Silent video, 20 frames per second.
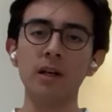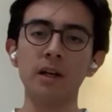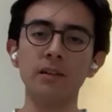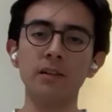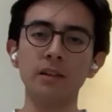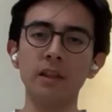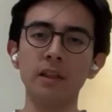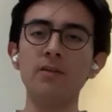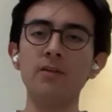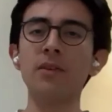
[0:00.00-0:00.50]

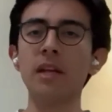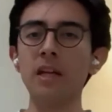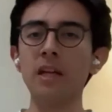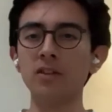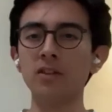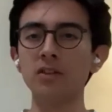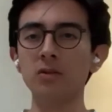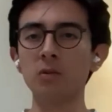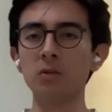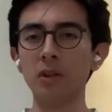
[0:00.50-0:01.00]
Um, if it
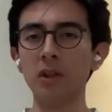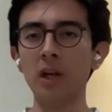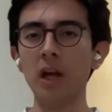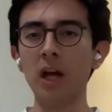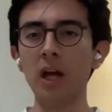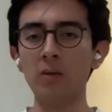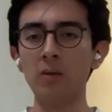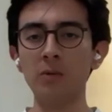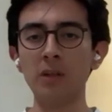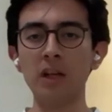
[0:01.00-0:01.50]
is,
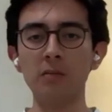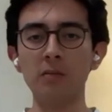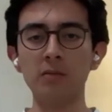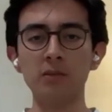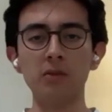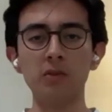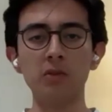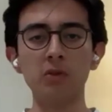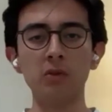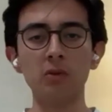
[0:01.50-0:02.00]
we help
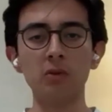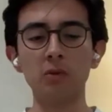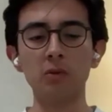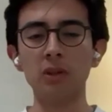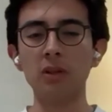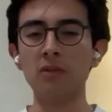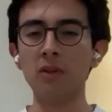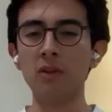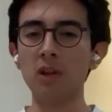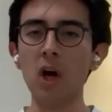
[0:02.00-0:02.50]
them
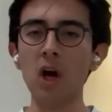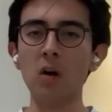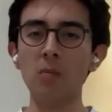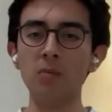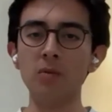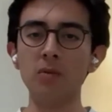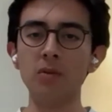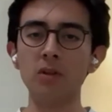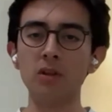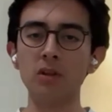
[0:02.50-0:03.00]
to
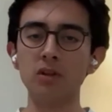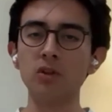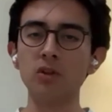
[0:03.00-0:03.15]
develop,